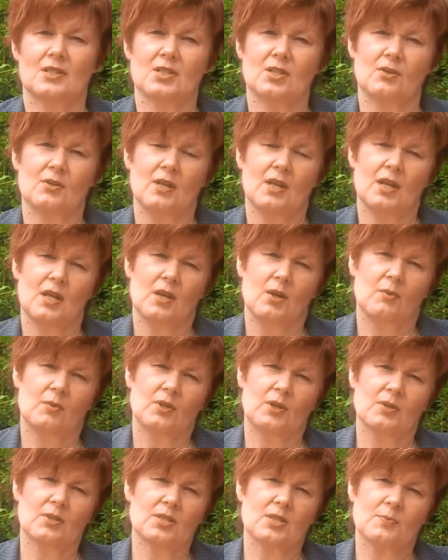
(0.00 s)
So
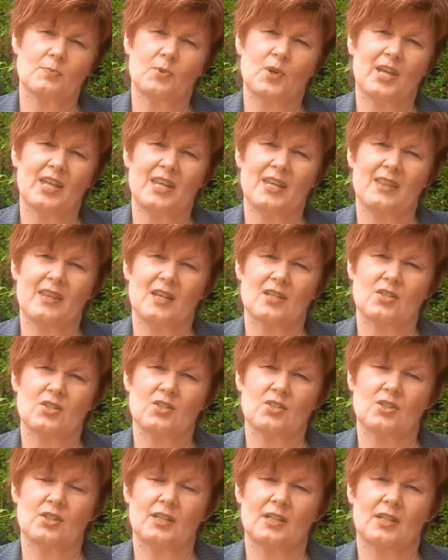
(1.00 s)
well, you're just breaking that
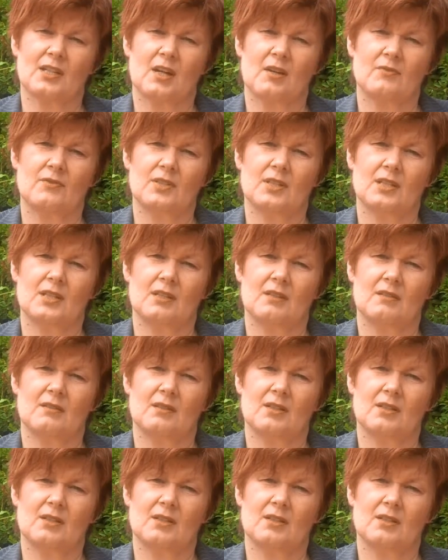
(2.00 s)
circuit of the,